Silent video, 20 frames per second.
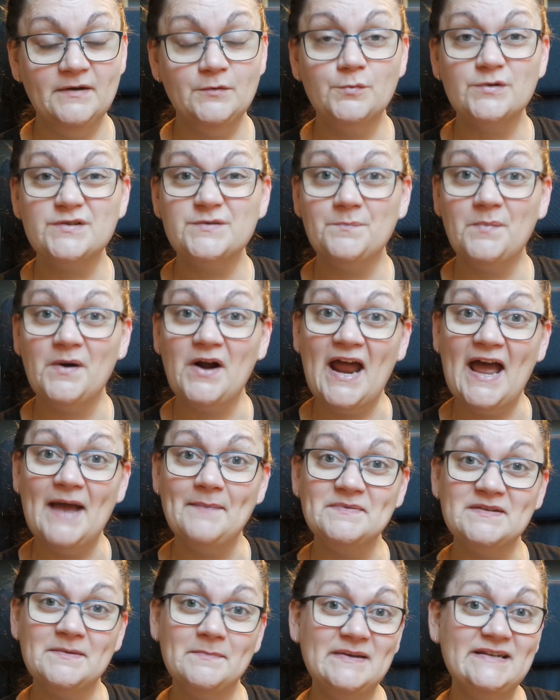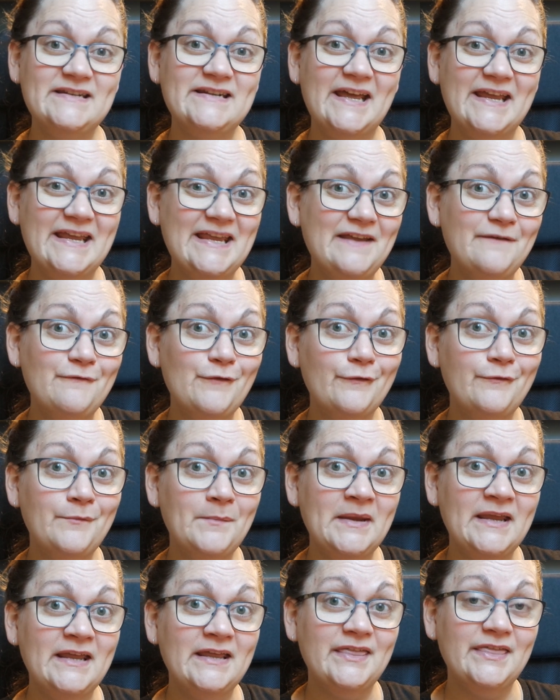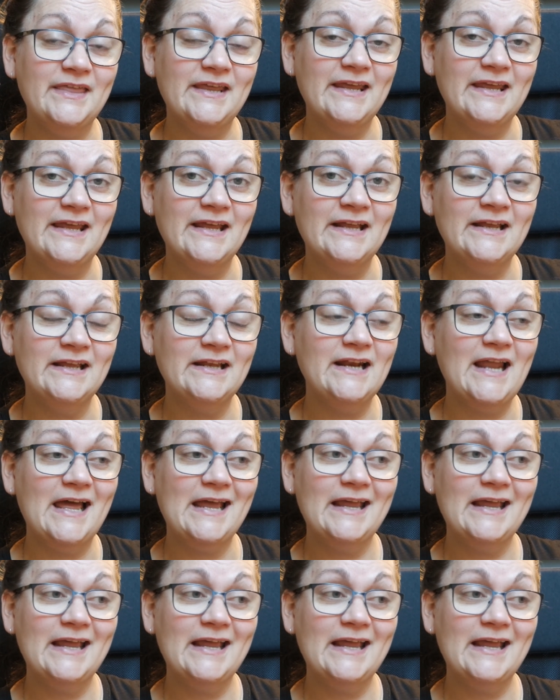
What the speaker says: it was perhaps a bit naive of me thinking